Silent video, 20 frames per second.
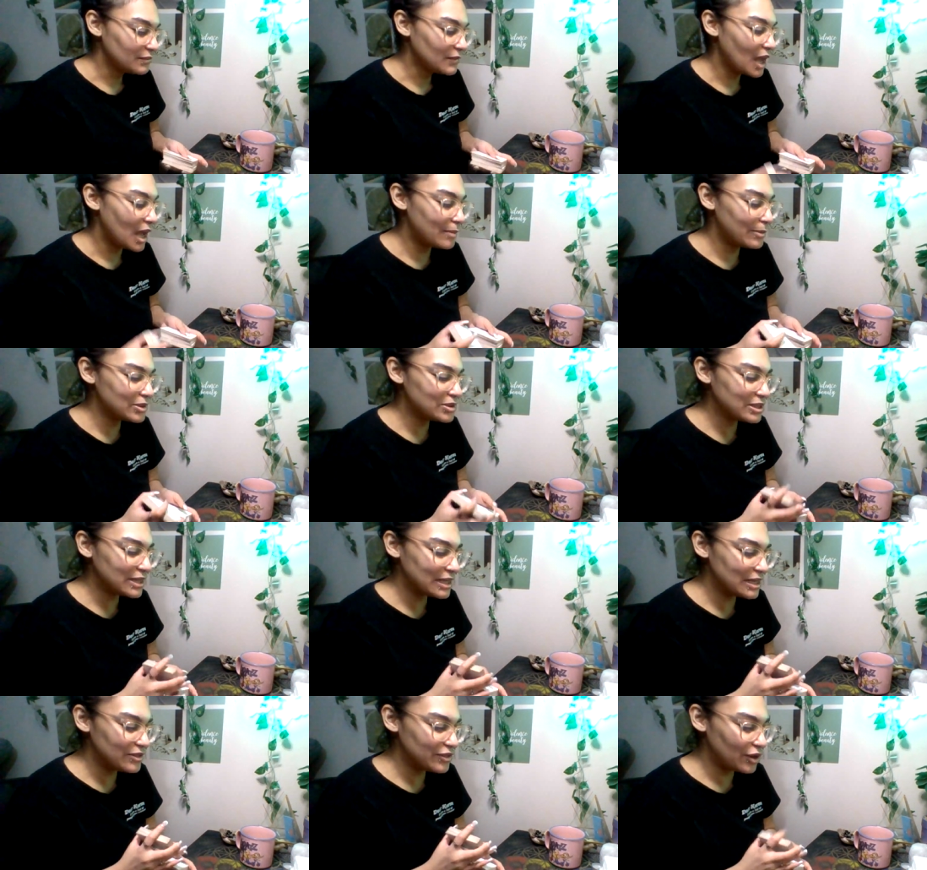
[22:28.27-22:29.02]
And once
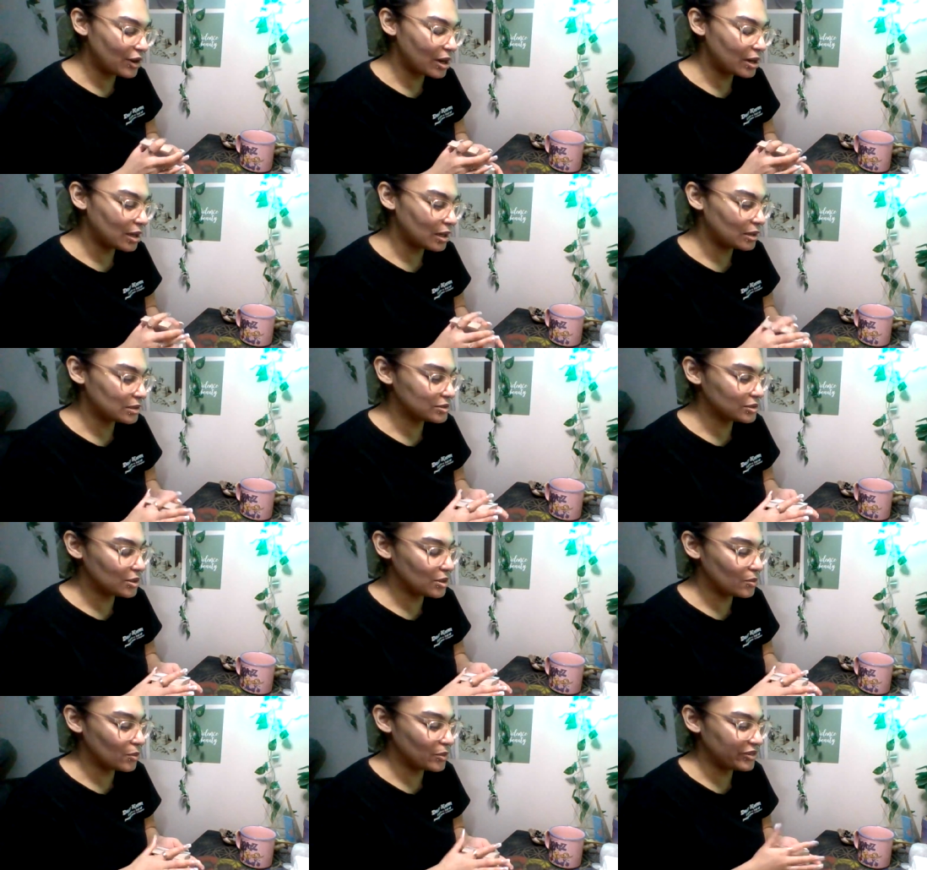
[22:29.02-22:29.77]
again, there are
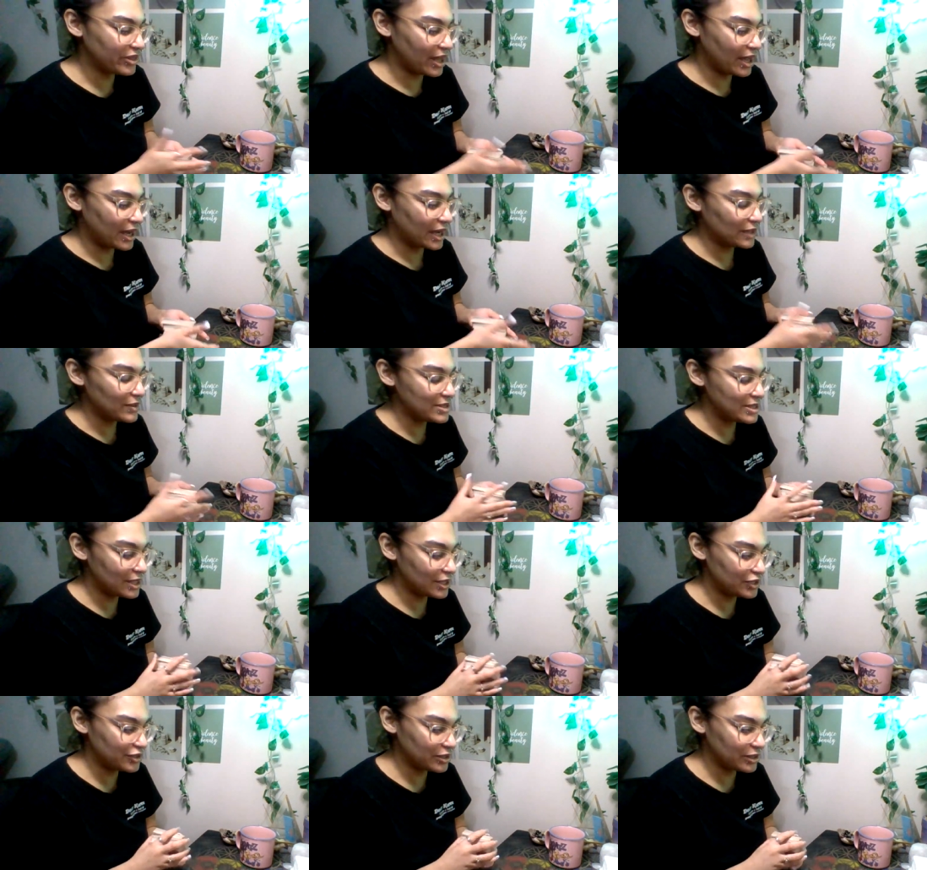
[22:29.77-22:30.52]
also with that Aries
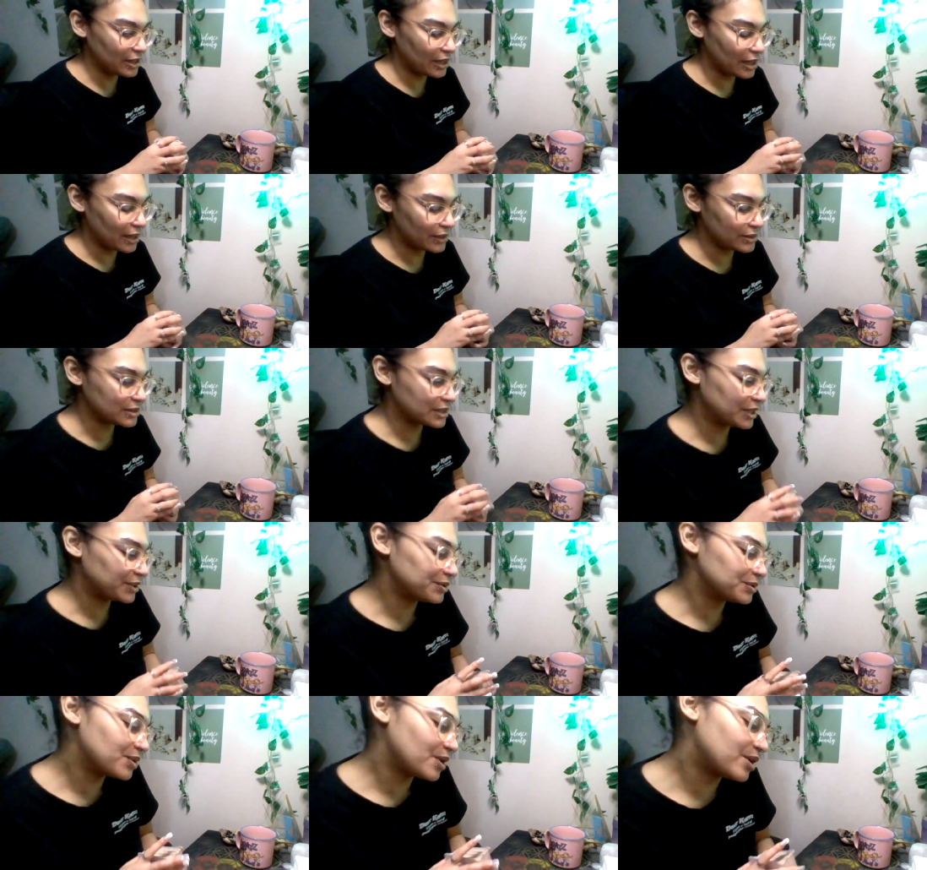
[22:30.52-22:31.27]
energy, that
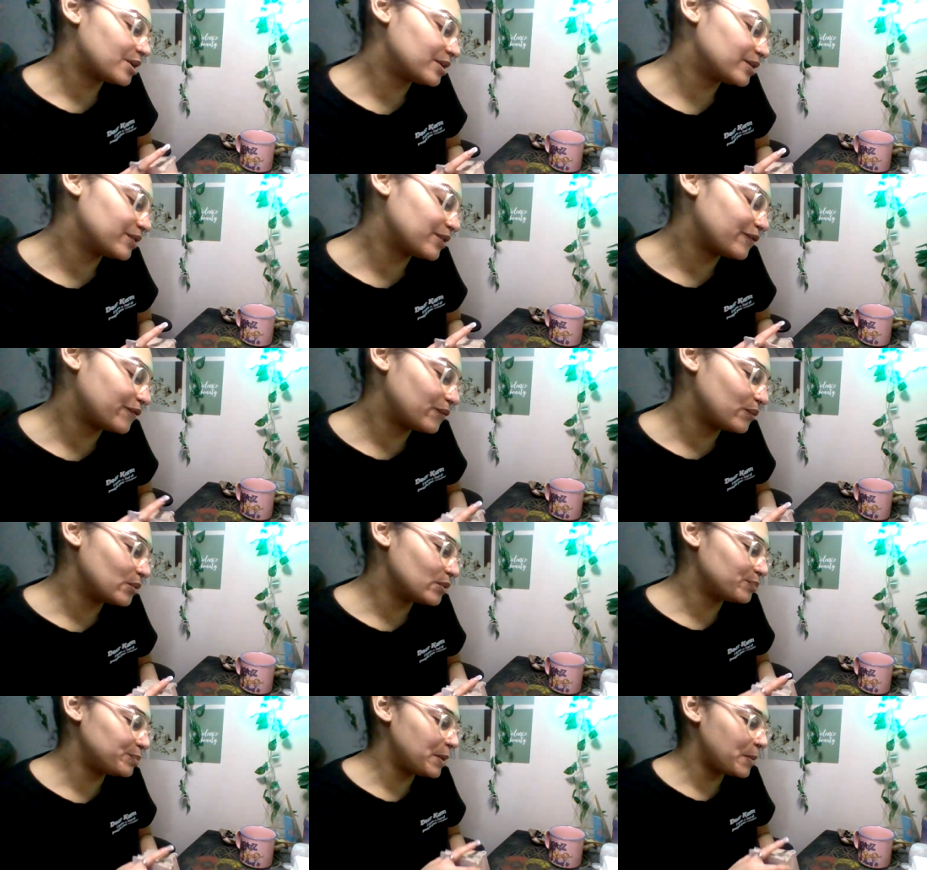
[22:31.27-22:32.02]
tarot card, the
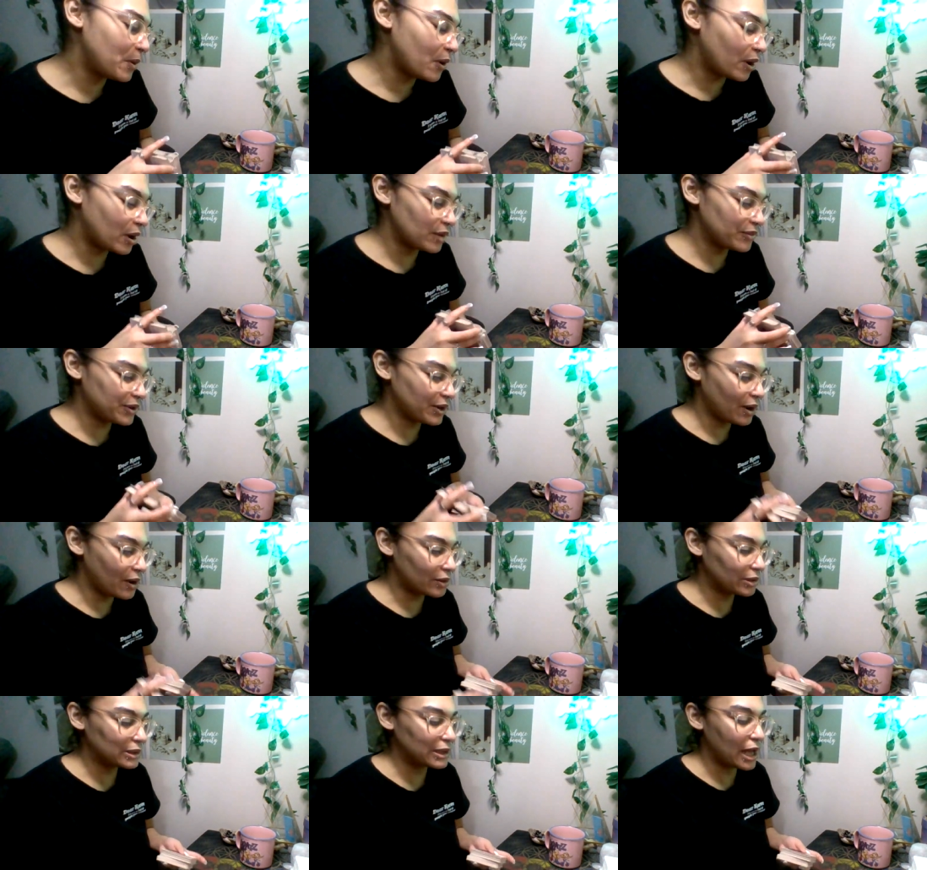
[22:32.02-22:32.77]
Fool. There
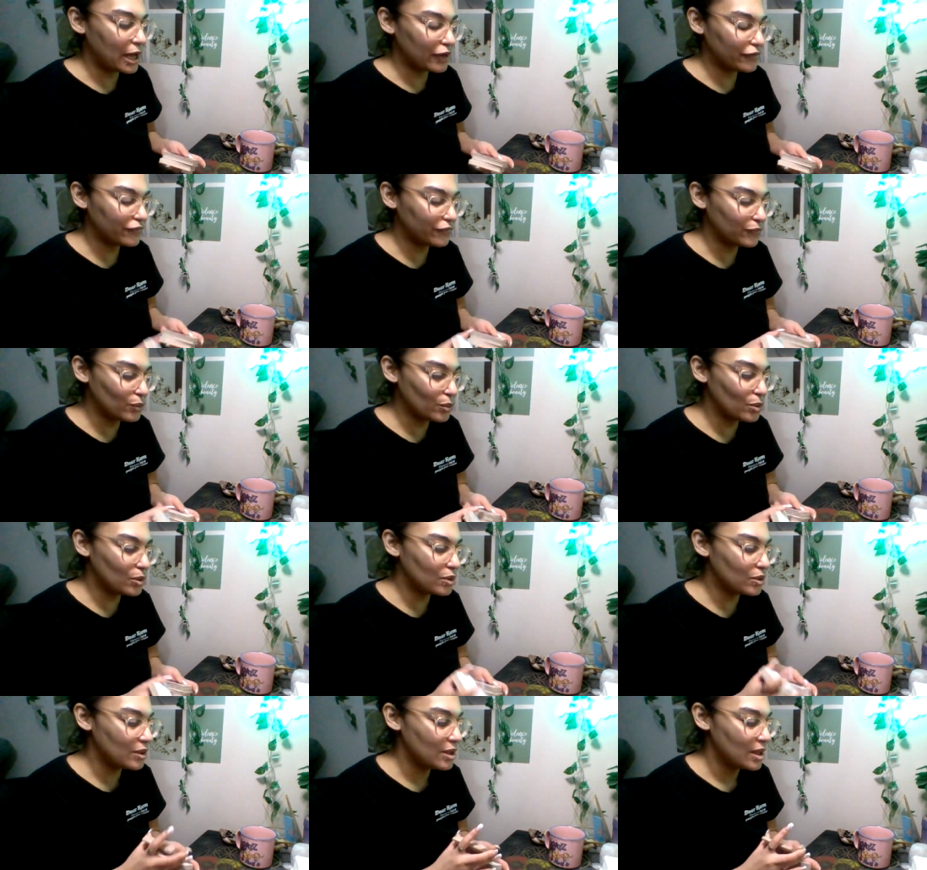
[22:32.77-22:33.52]
are a lot of
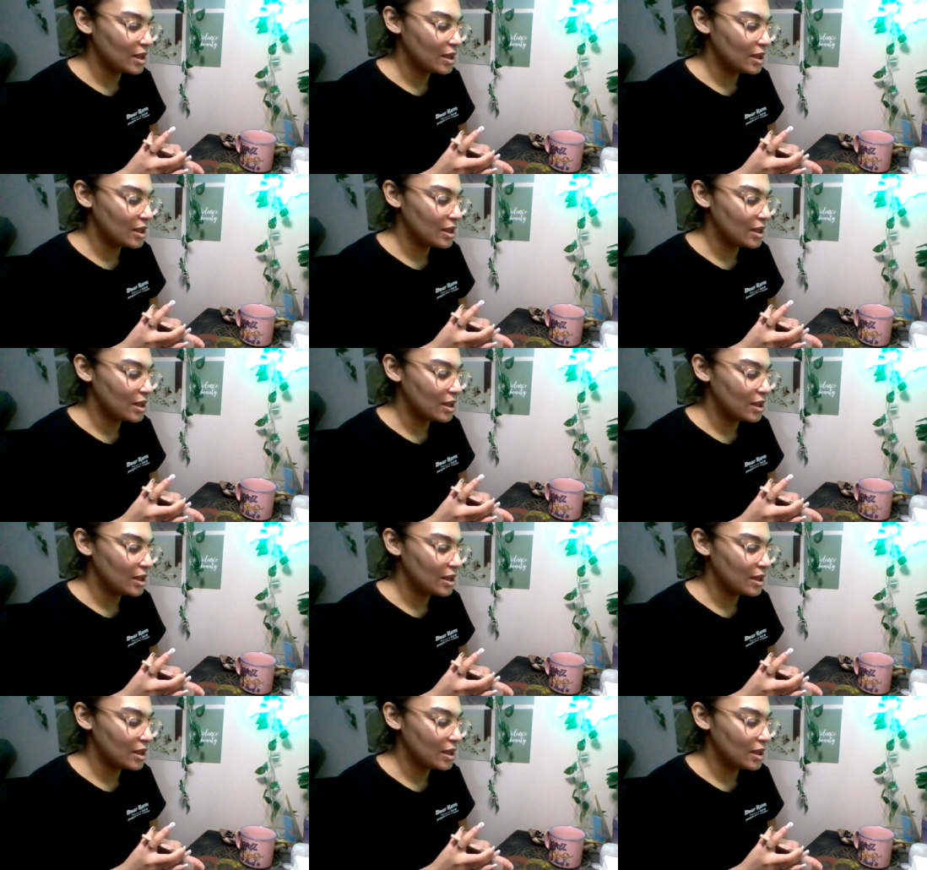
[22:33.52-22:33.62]
Fool.